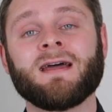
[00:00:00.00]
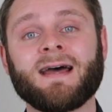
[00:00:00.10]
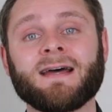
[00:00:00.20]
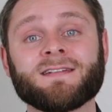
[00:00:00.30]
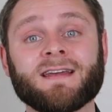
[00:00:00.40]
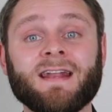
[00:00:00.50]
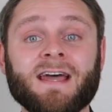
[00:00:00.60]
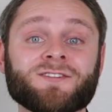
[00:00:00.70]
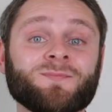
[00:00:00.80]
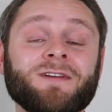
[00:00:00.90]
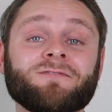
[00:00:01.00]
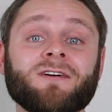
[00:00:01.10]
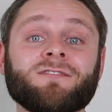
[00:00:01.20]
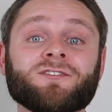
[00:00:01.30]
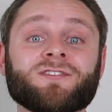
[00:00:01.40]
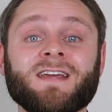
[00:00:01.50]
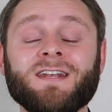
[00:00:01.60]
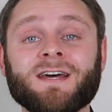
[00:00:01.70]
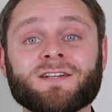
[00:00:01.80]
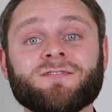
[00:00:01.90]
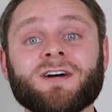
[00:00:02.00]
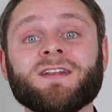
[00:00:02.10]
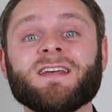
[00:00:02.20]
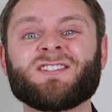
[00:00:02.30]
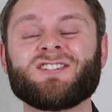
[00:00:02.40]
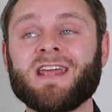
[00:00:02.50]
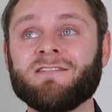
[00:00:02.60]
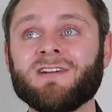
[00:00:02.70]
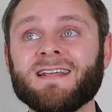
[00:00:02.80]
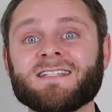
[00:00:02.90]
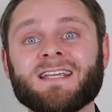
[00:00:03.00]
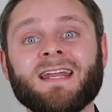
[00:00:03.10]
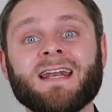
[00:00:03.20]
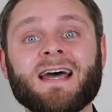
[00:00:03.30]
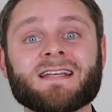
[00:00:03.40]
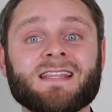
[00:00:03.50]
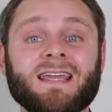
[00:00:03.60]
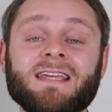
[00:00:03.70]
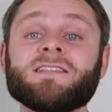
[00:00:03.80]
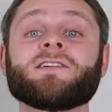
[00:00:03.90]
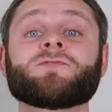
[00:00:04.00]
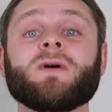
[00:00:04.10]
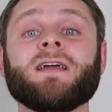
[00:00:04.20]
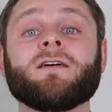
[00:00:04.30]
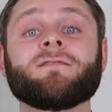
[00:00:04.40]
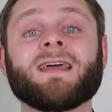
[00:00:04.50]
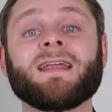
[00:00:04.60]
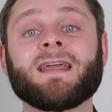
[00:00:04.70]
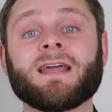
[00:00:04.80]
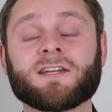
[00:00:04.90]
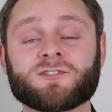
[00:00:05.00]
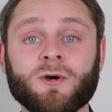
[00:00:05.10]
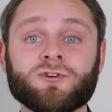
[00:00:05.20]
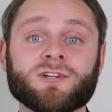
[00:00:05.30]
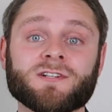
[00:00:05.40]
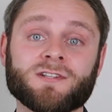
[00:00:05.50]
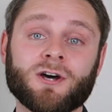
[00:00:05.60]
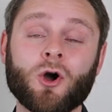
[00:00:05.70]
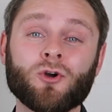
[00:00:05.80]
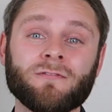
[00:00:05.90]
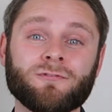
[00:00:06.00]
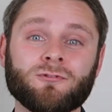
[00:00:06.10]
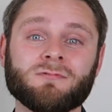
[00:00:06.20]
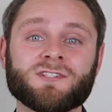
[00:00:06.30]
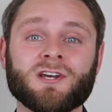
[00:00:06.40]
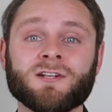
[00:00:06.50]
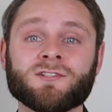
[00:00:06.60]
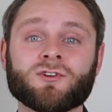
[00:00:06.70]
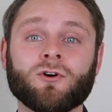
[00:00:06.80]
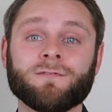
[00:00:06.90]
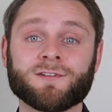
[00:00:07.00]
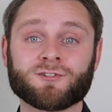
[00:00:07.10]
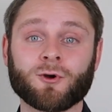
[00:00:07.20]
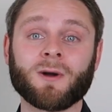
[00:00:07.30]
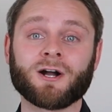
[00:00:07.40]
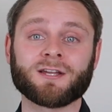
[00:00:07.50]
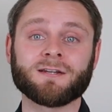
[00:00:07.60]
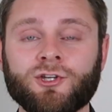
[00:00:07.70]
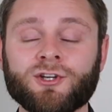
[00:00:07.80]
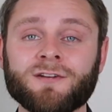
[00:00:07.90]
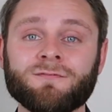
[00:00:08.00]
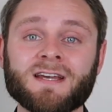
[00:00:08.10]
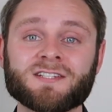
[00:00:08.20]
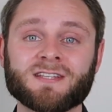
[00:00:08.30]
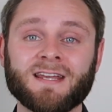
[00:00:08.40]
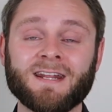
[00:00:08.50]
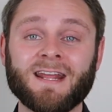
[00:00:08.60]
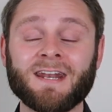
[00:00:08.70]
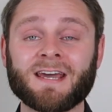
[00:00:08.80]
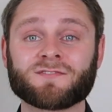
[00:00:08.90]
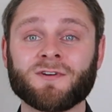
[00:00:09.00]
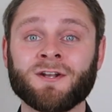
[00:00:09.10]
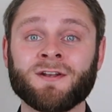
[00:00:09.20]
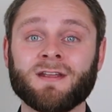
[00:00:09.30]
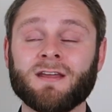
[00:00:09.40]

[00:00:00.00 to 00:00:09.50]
And an S&P 500 index fund is generally seen as the easiest way of gaining exposure to the overall returns of the stock market. You can invest in an index fund